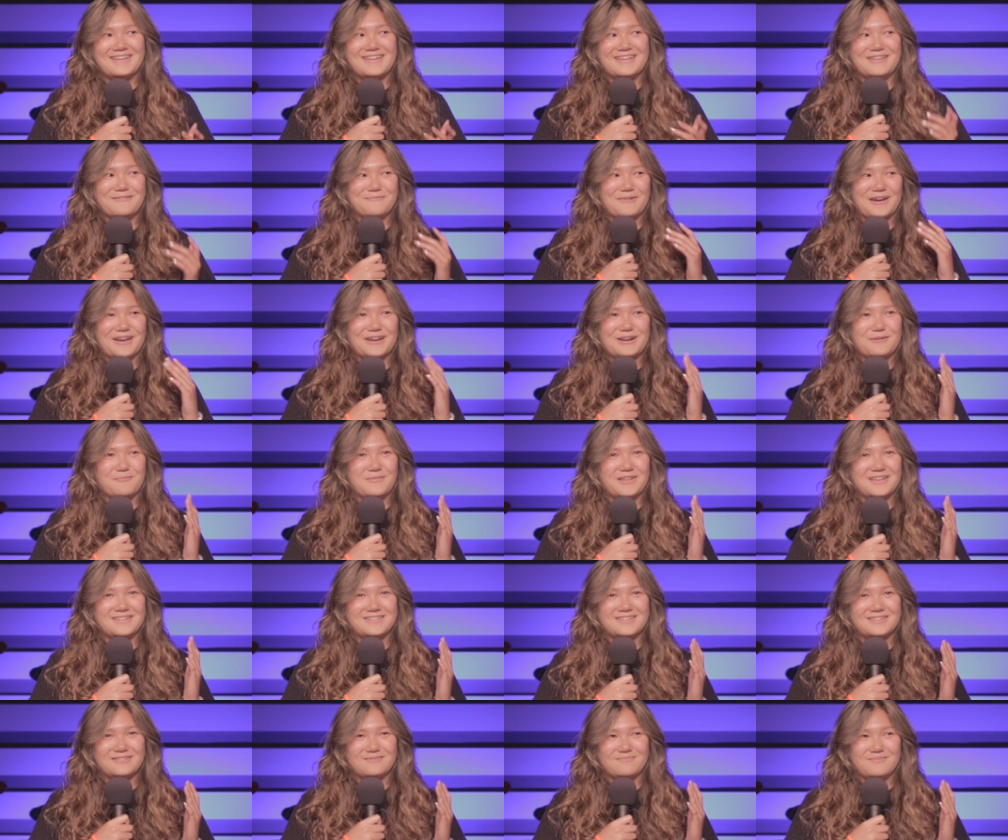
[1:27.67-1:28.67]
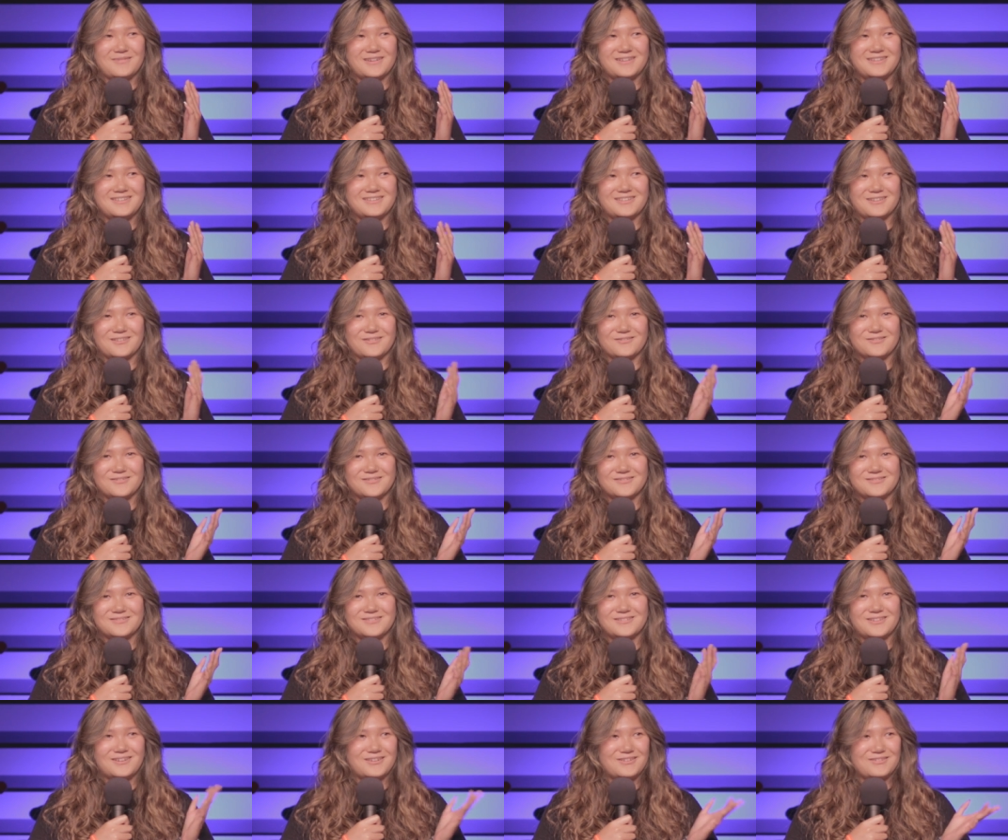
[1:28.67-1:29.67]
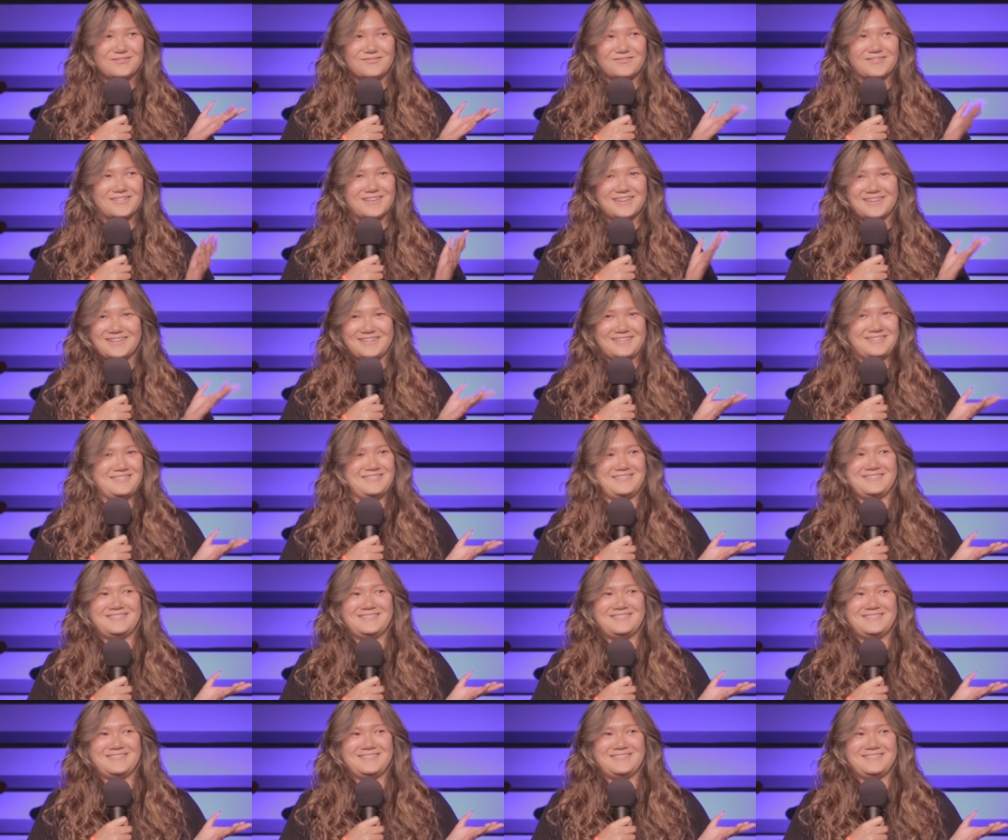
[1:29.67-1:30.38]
in my head, I'm like, did Mandy tell her stuff? Like,